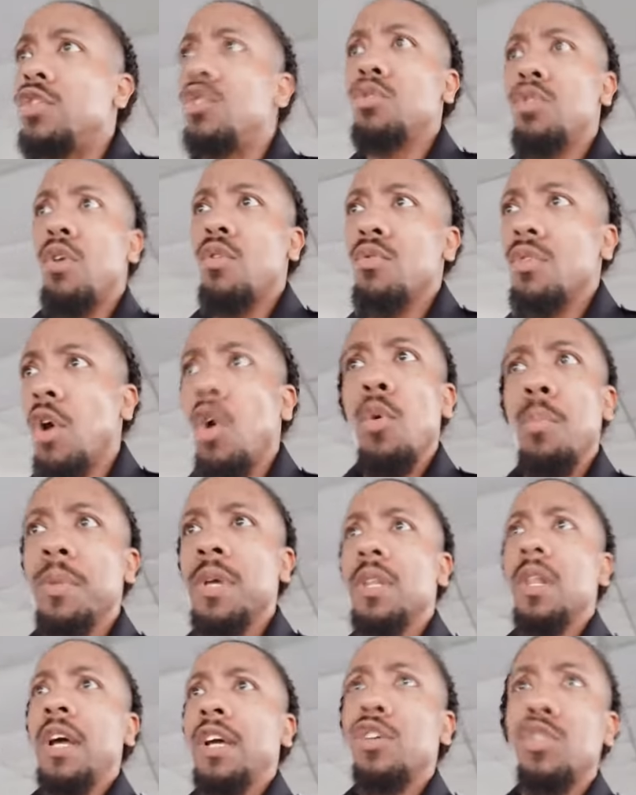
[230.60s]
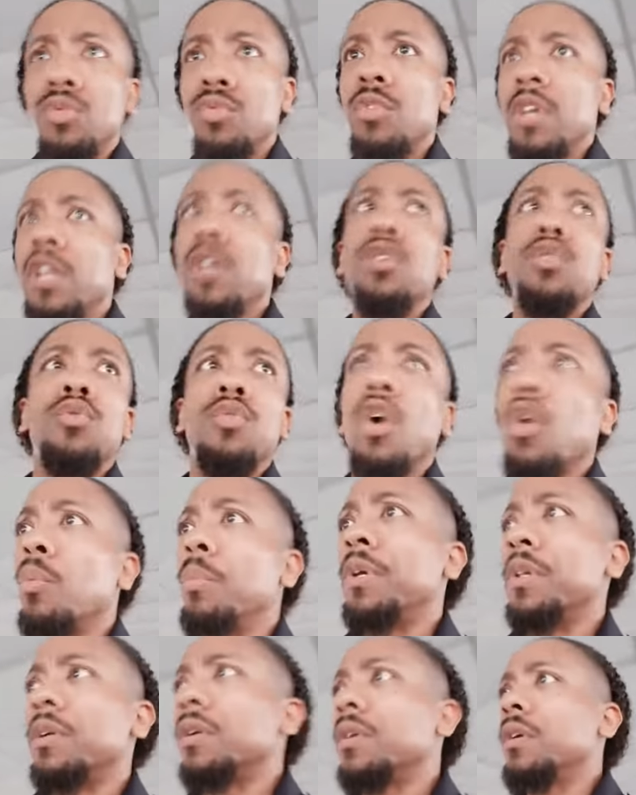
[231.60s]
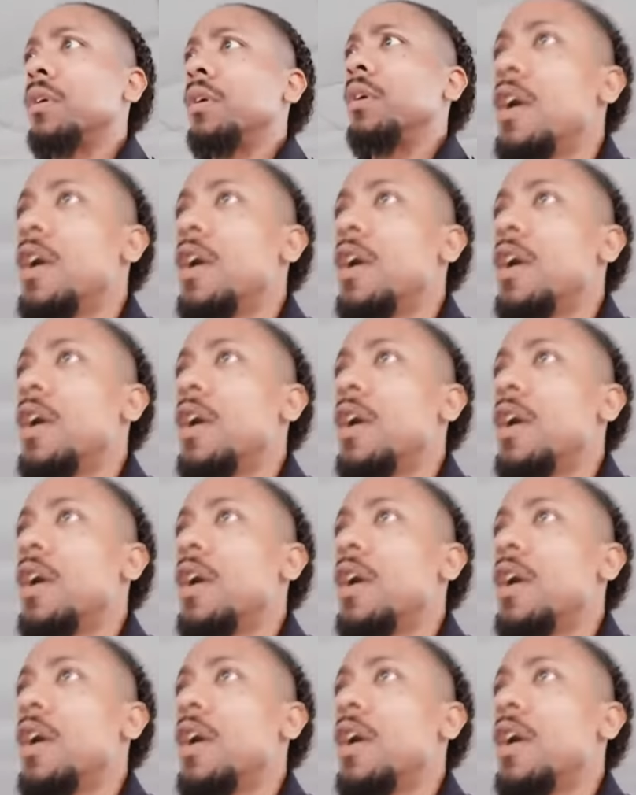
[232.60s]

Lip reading: you don't know me like you think you know me.